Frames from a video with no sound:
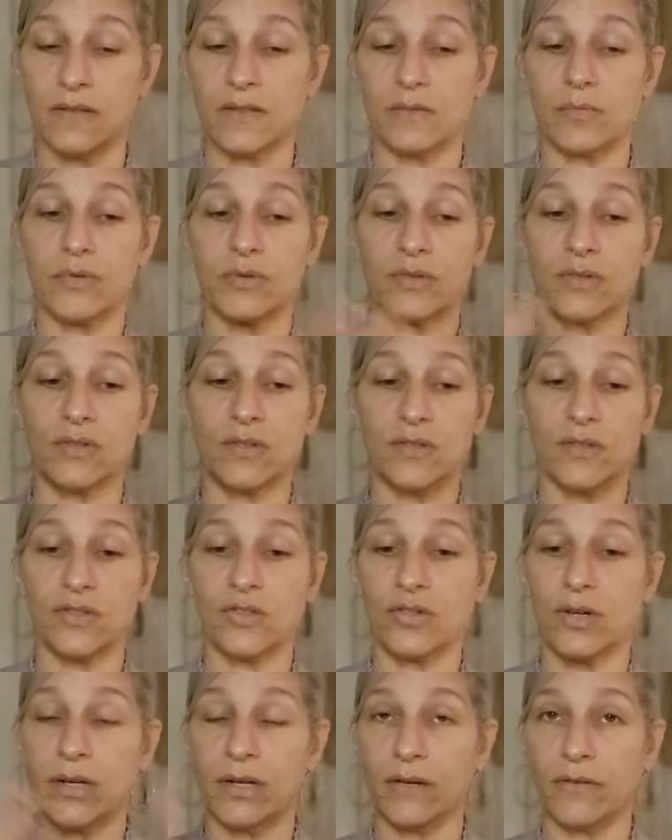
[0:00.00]
This person is
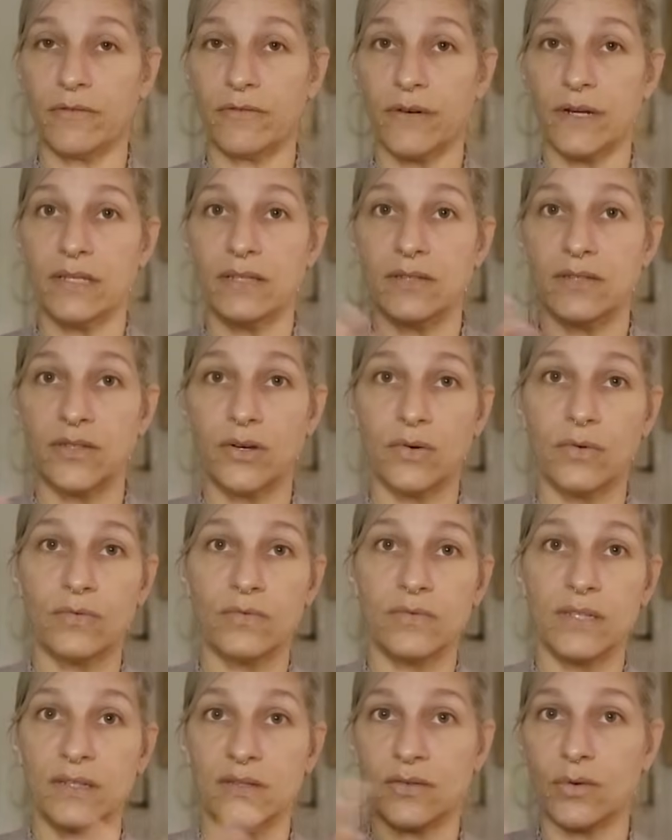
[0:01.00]
trying to friend
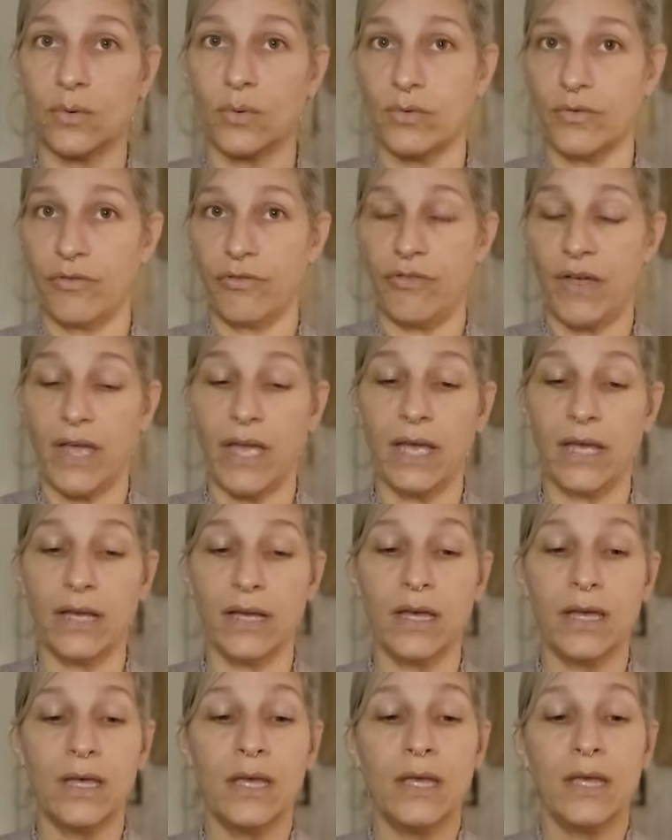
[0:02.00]
zone this whole thing.